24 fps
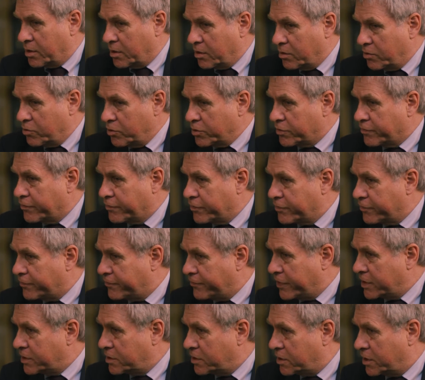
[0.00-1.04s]
look for
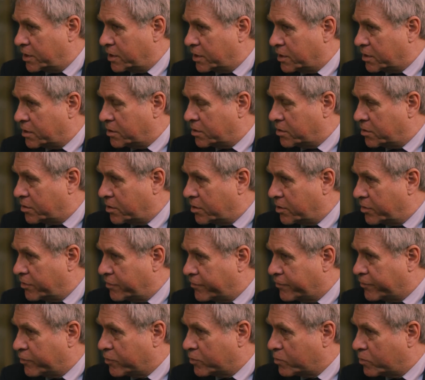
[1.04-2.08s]
funding
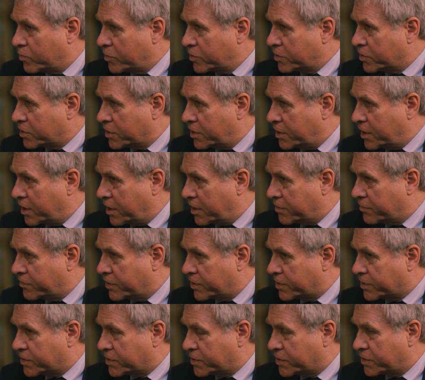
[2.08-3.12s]
for work in
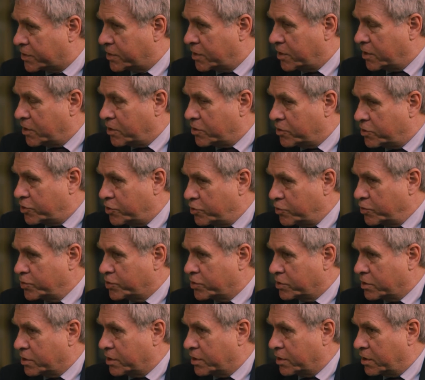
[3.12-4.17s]
ethics,
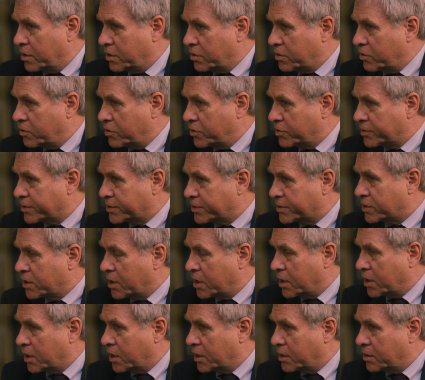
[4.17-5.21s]
usually
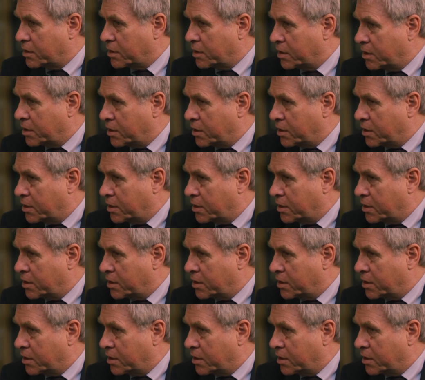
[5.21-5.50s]
alongside